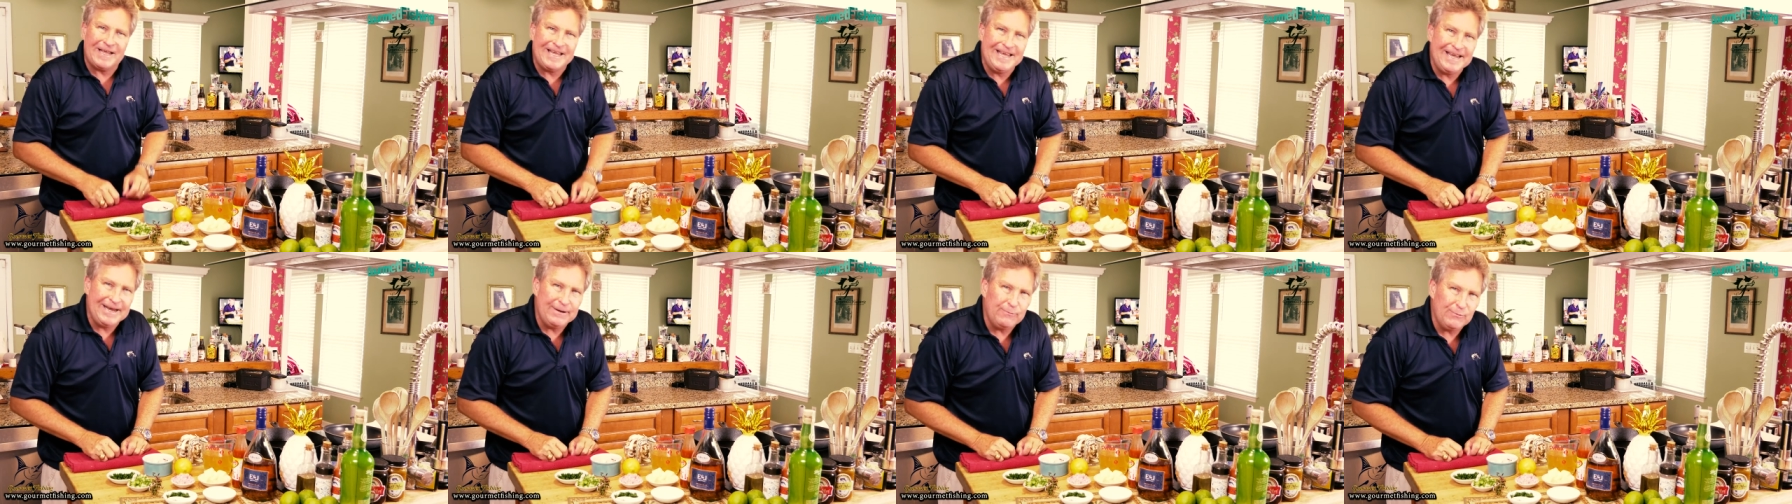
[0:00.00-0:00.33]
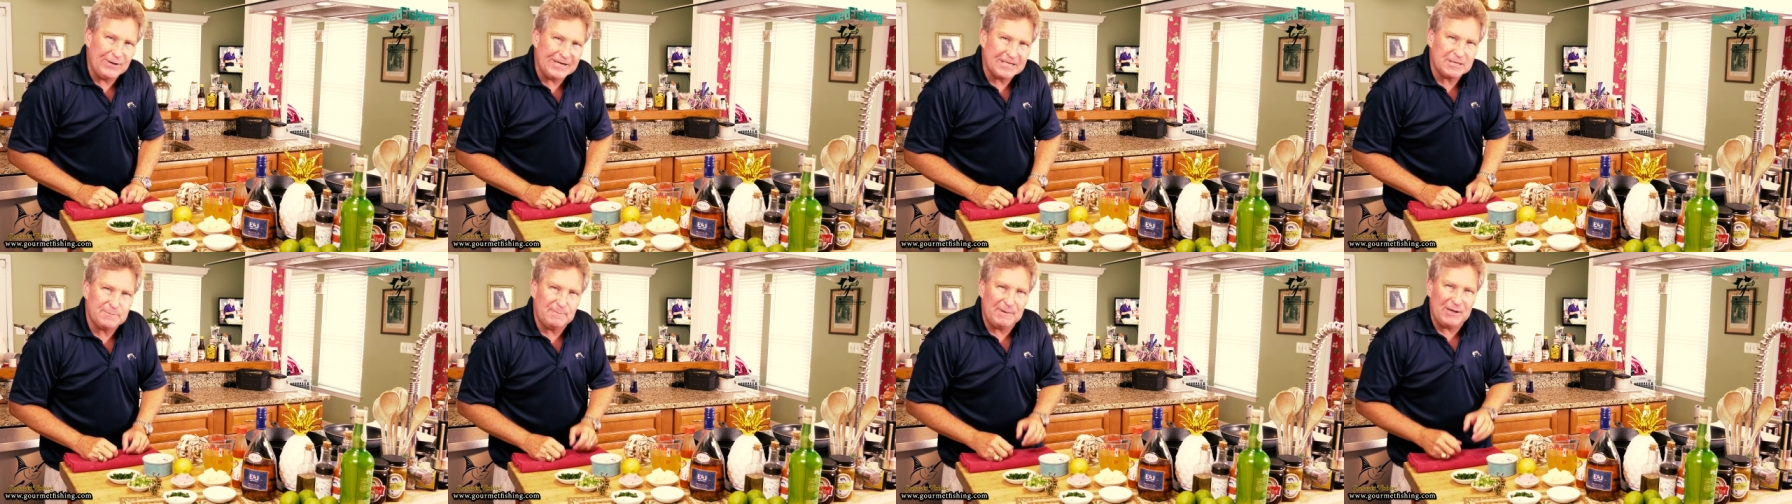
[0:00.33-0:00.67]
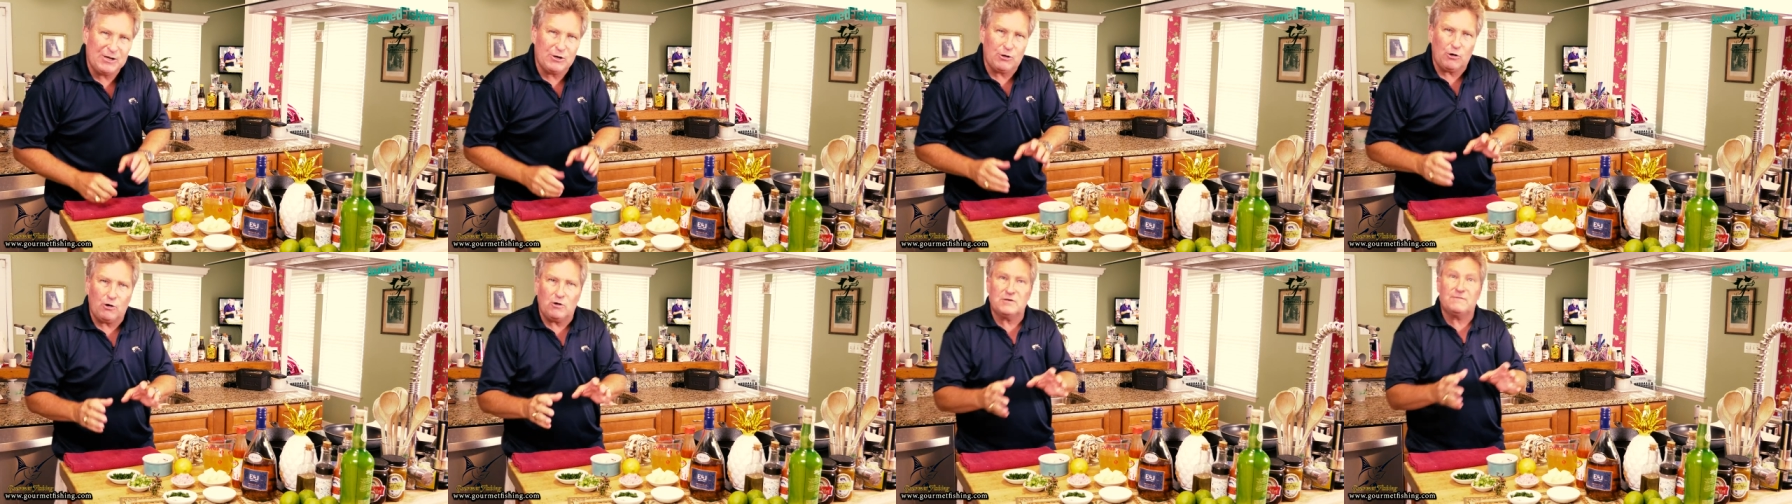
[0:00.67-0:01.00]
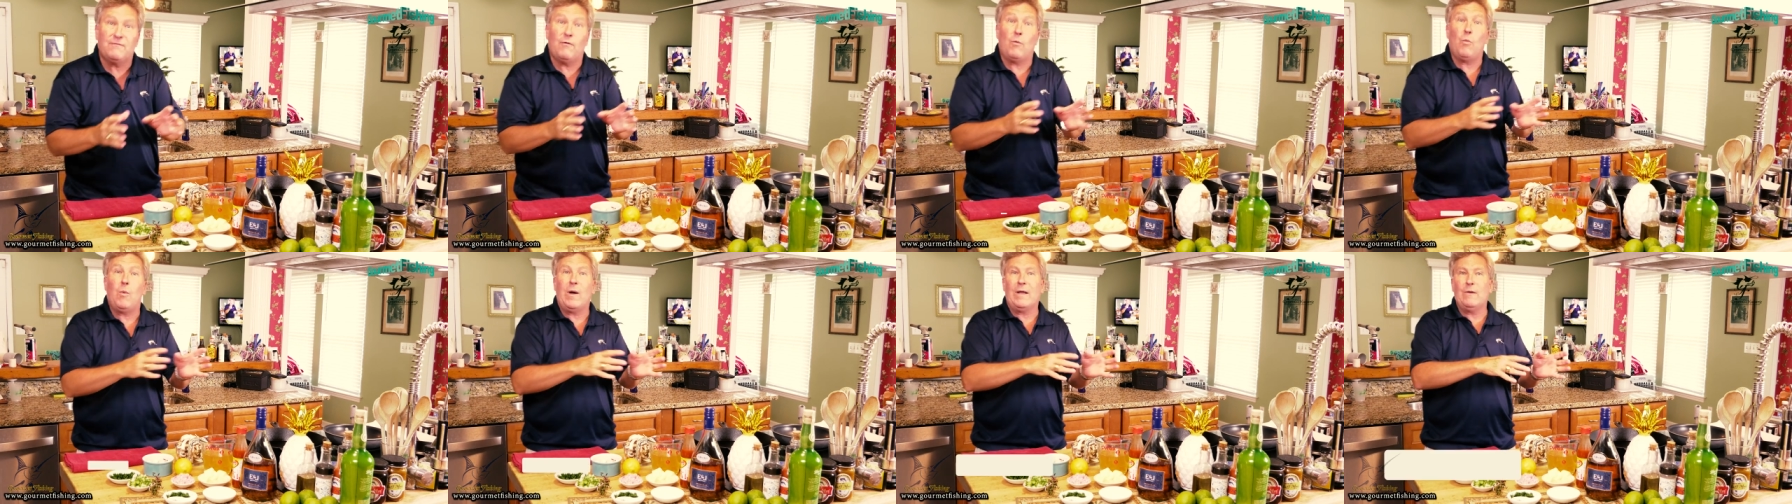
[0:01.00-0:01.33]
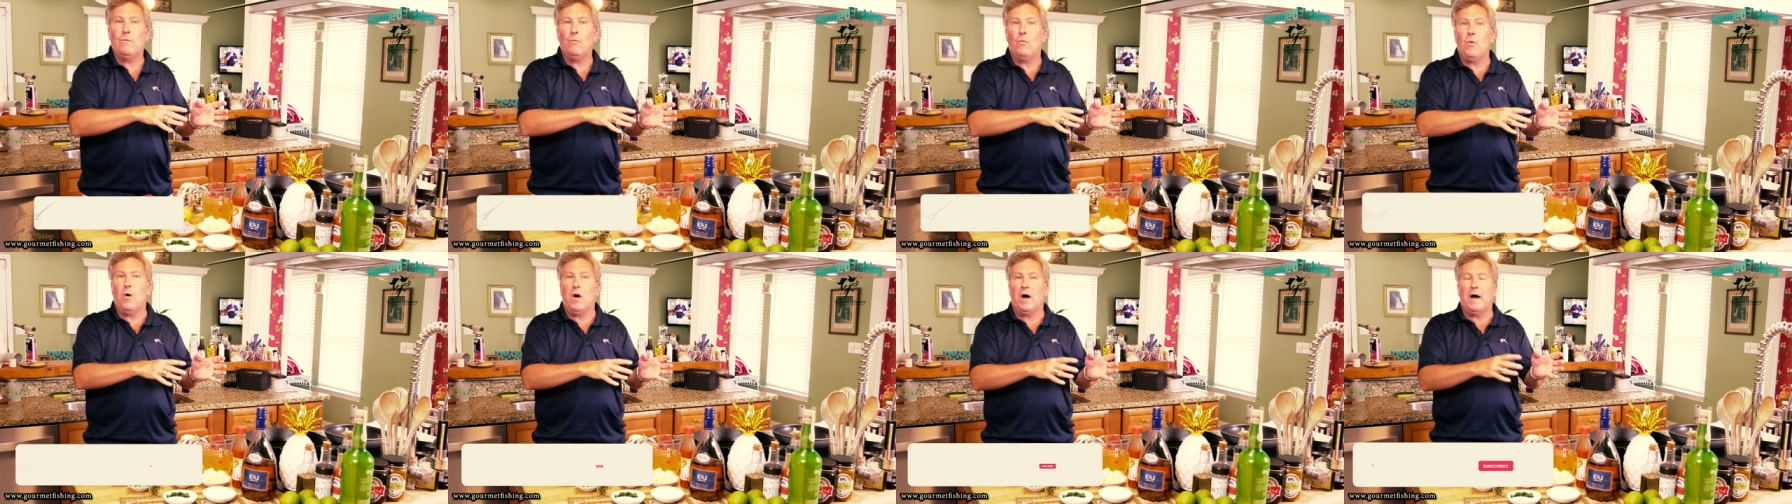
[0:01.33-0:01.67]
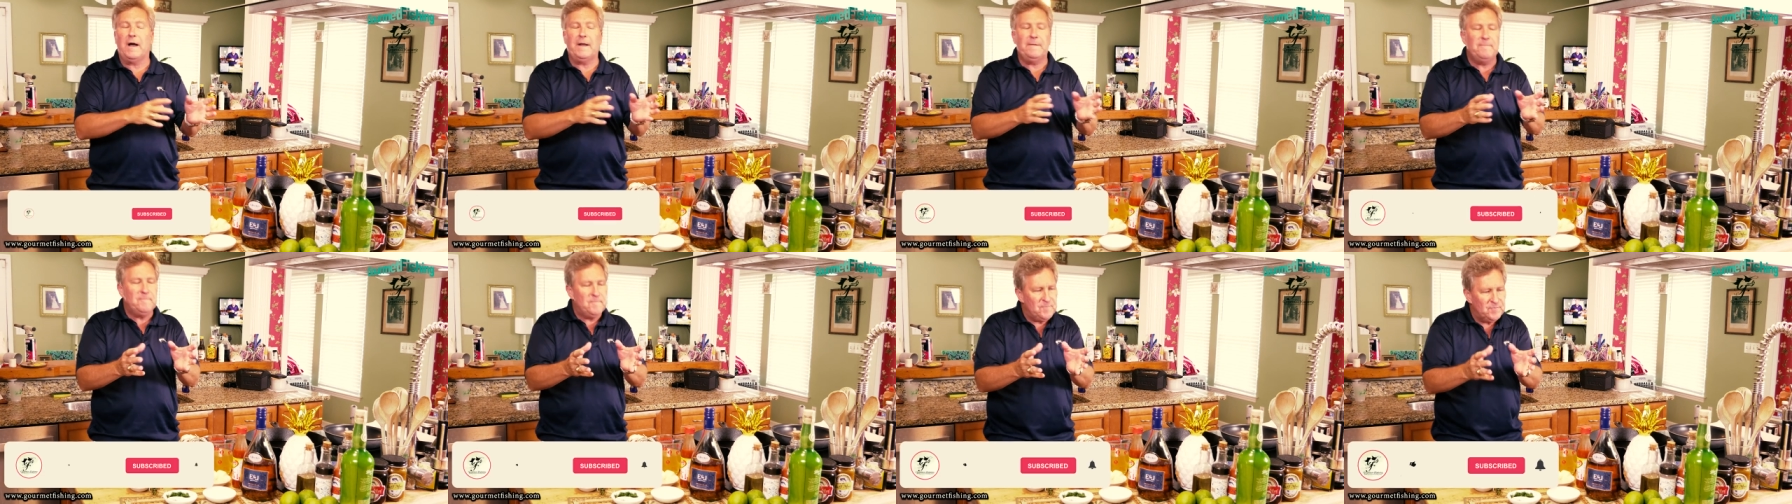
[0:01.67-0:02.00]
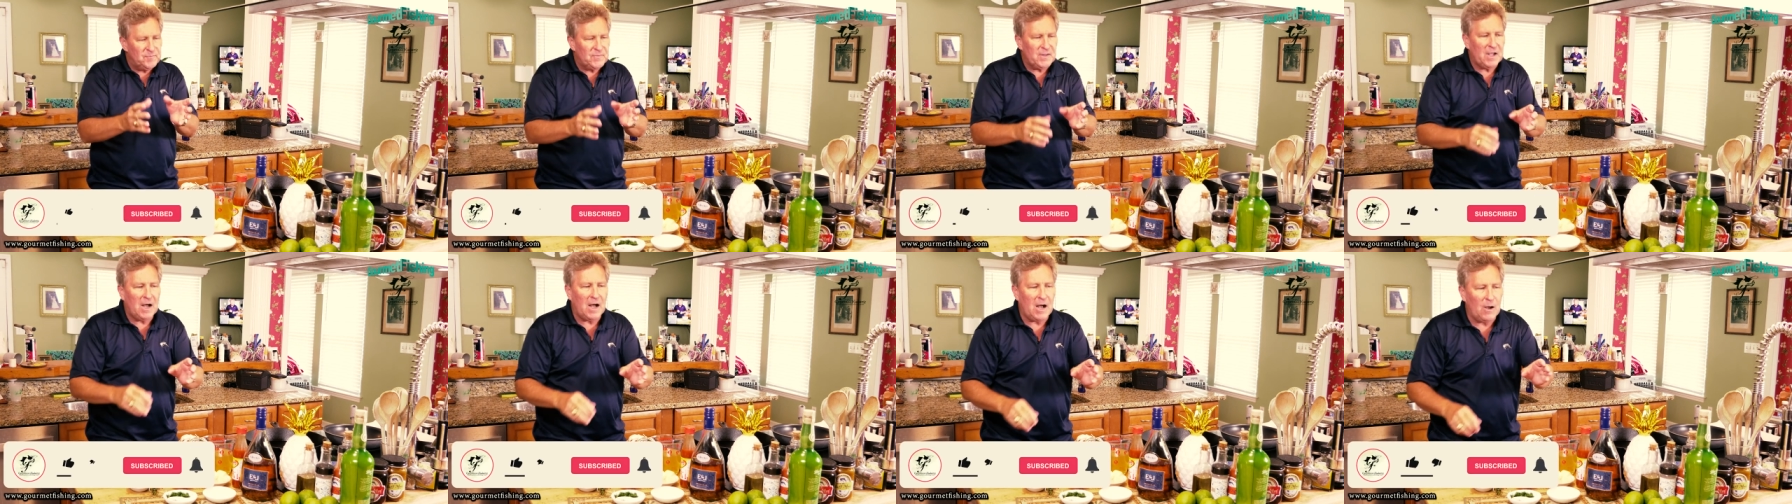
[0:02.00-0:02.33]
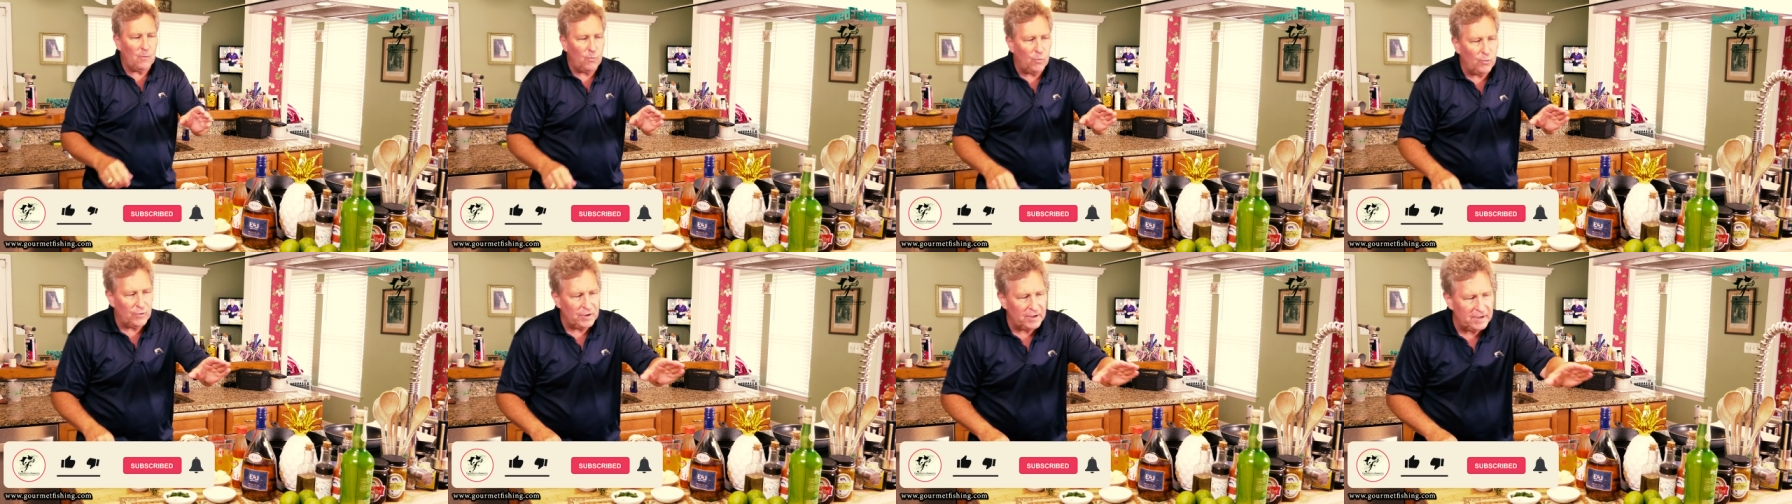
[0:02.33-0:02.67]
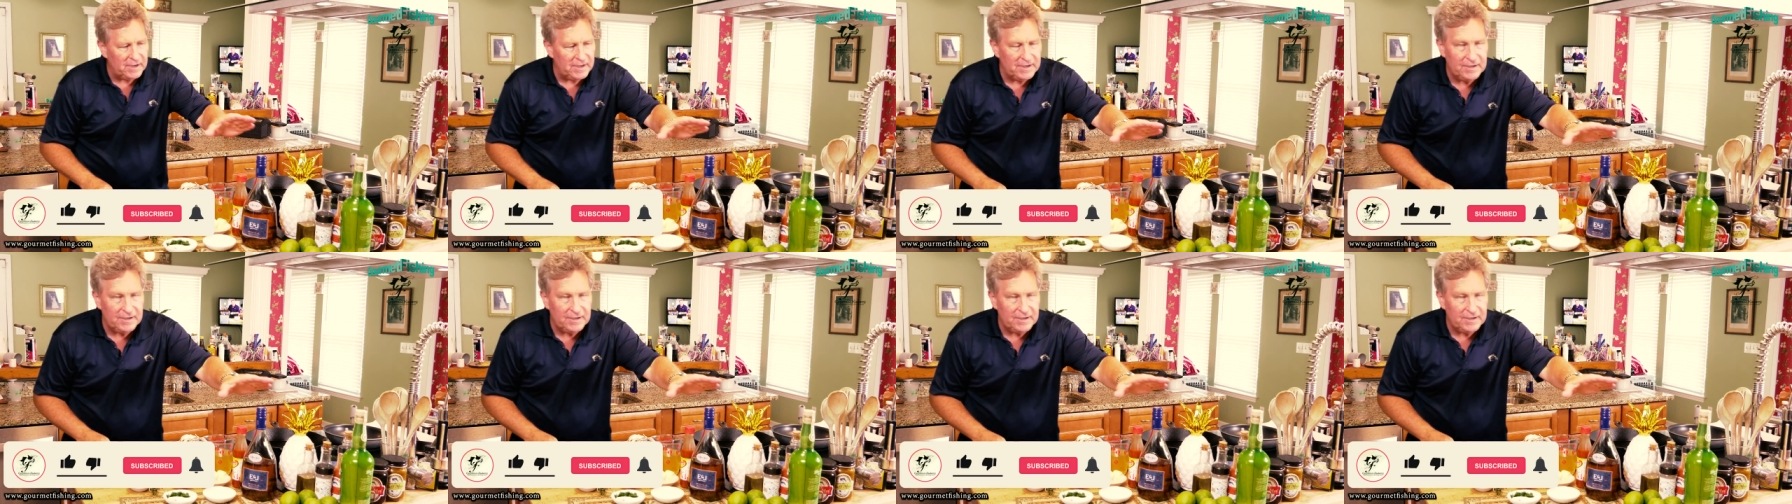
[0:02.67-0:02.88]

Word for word: Cay recipe calls for white wine. I wanted to